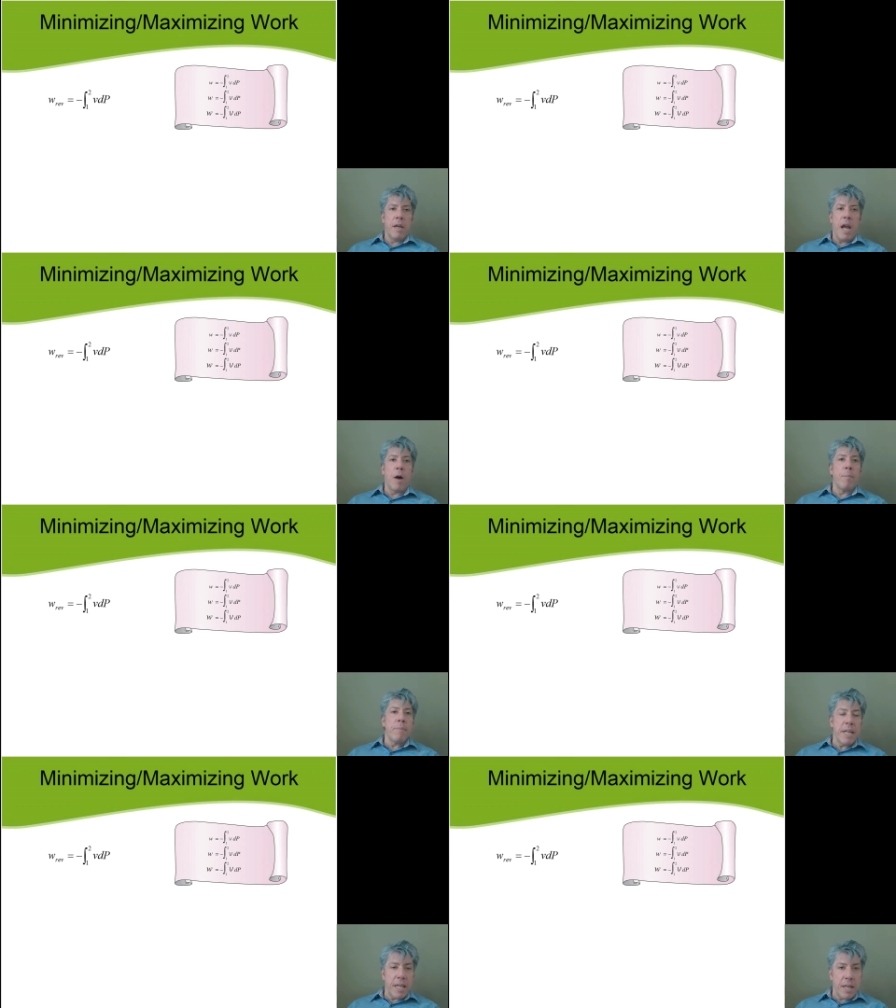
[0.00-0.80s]
how
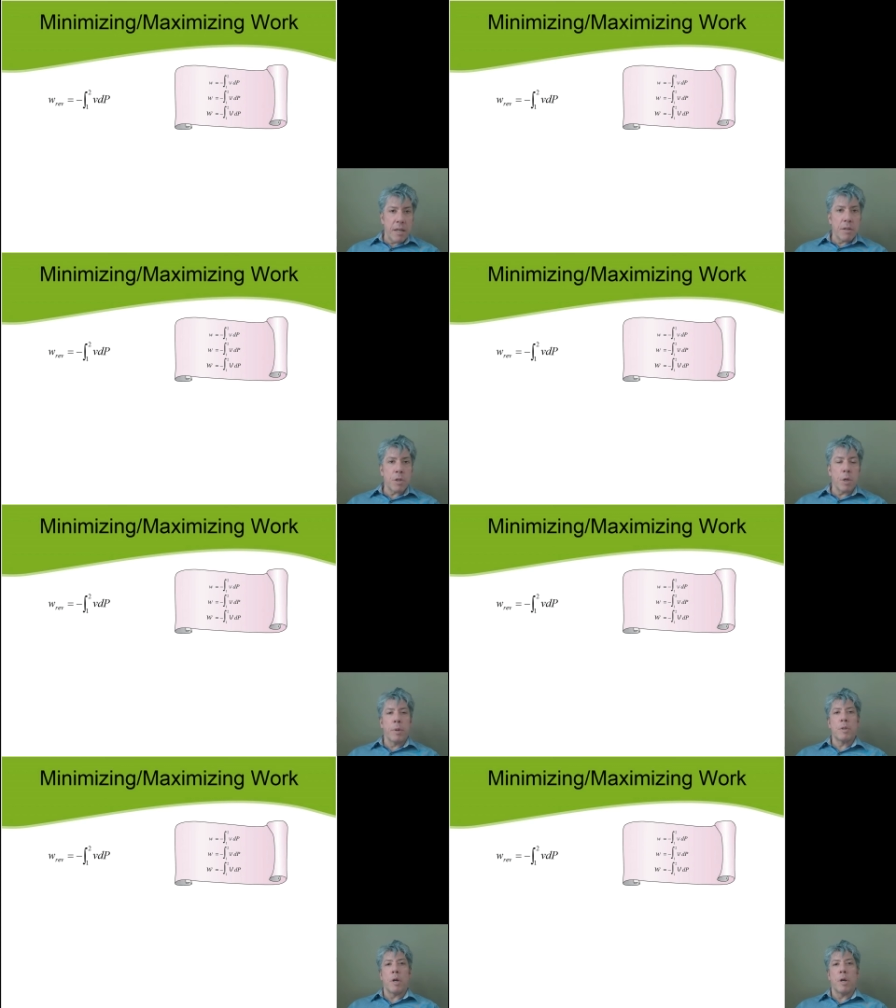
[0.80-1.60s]
many
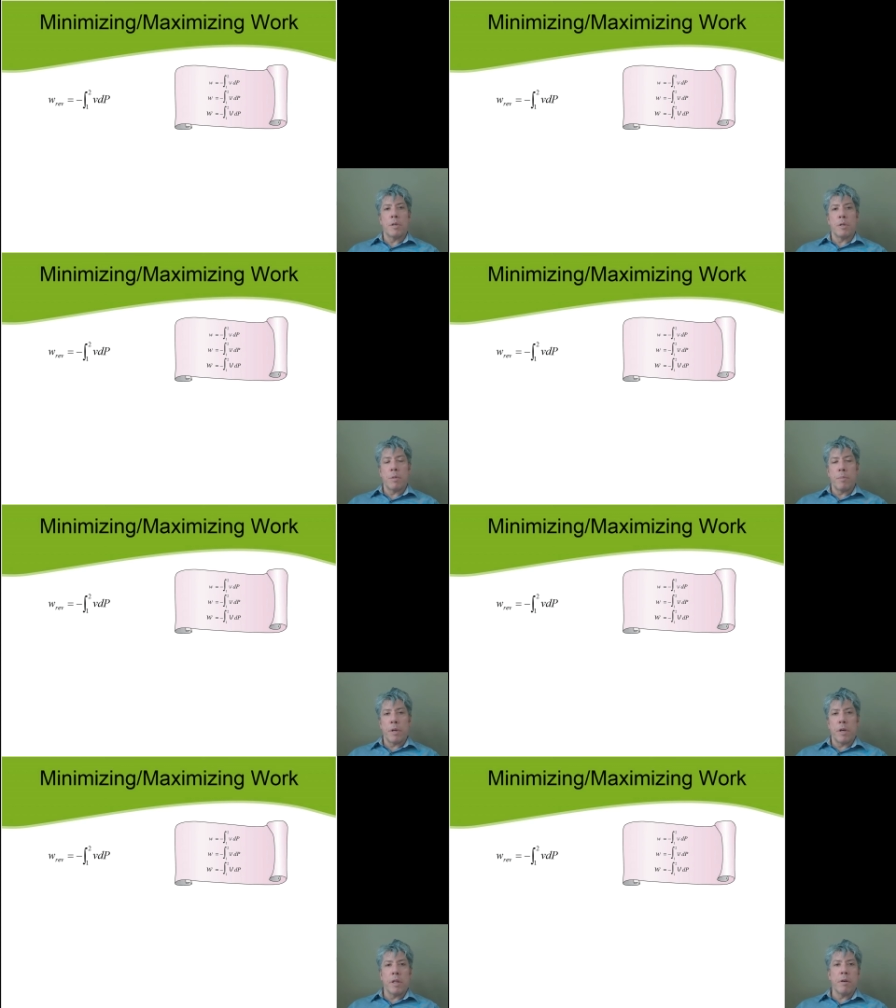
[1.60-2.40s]
turbochargers to put
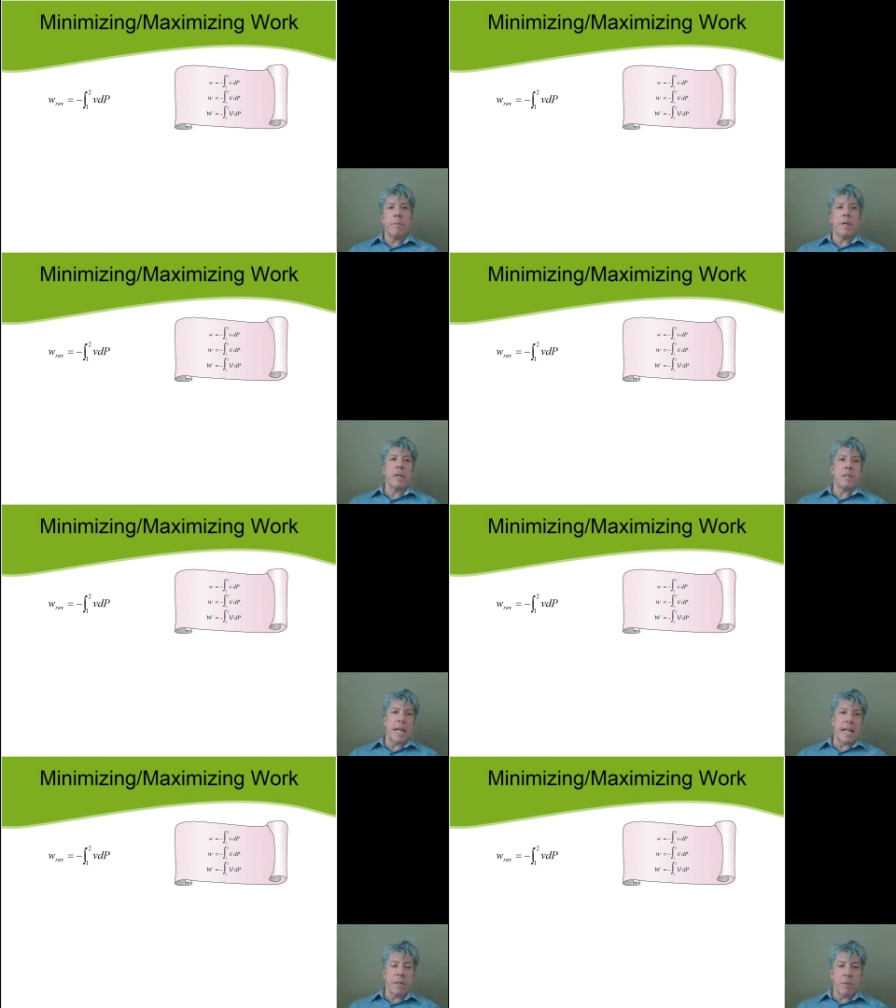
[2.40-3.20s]
on them and
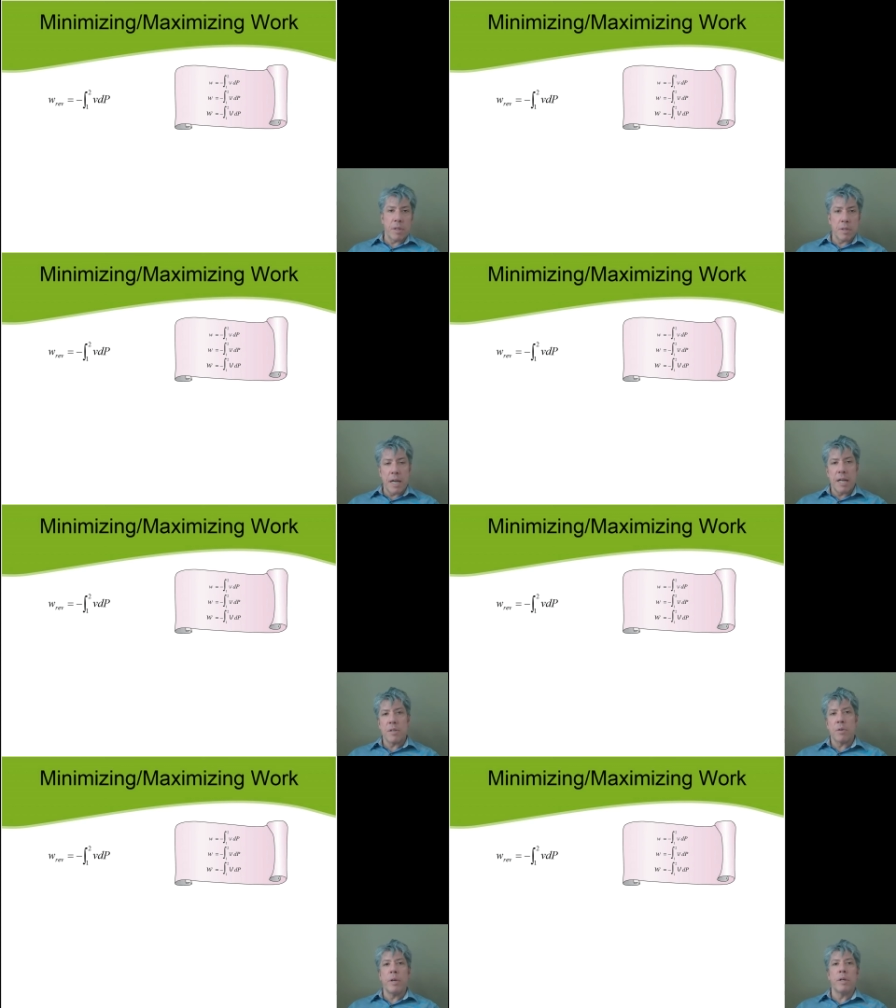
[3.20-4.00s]
exactly what the size
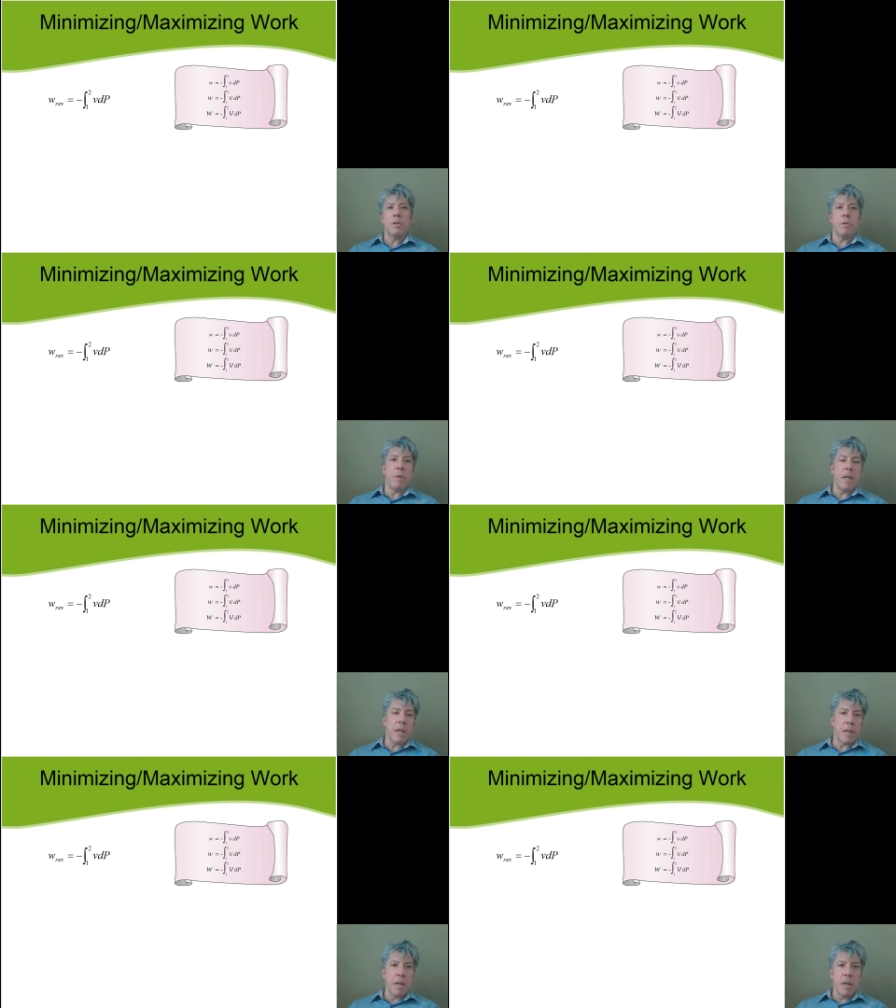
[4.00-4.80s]
of the wheels should
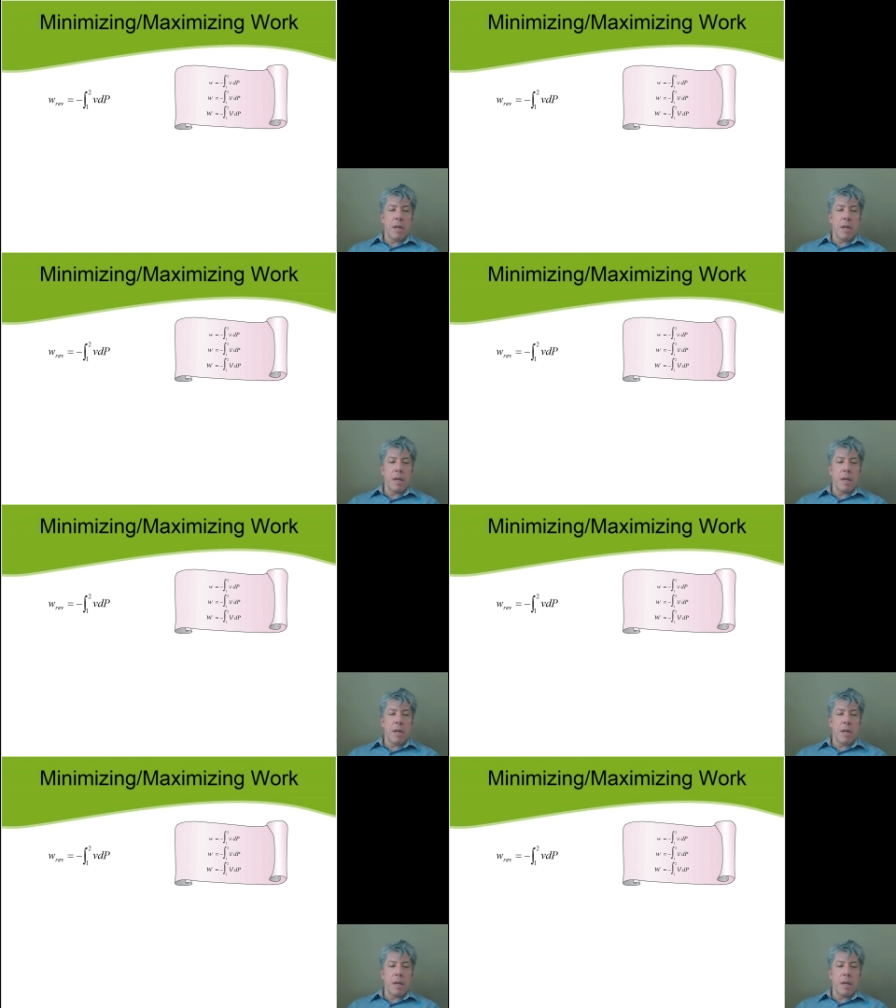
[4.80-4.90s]
be and